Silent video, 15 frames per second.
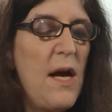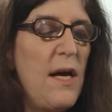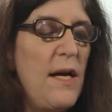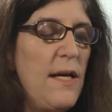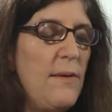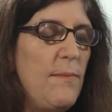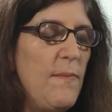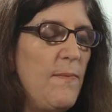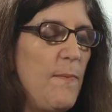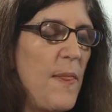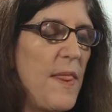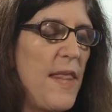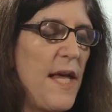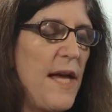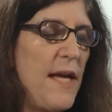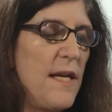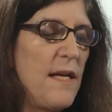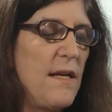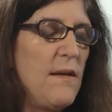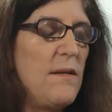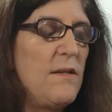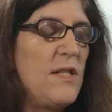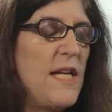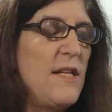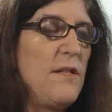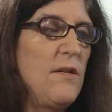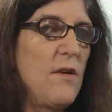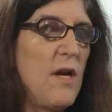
that test their